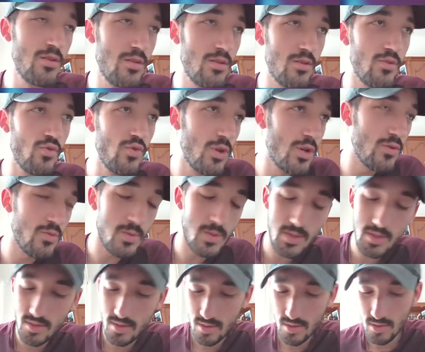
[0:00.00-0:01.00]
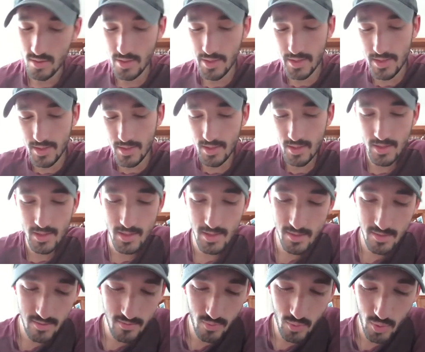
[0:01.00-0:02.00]
Who knows? Well,
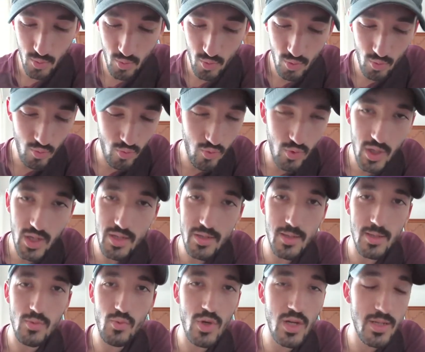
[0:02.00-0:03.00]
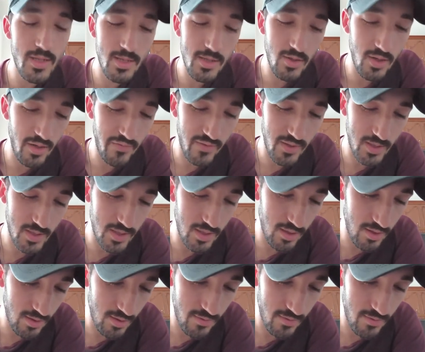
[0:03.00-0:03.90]
what else do you have to say?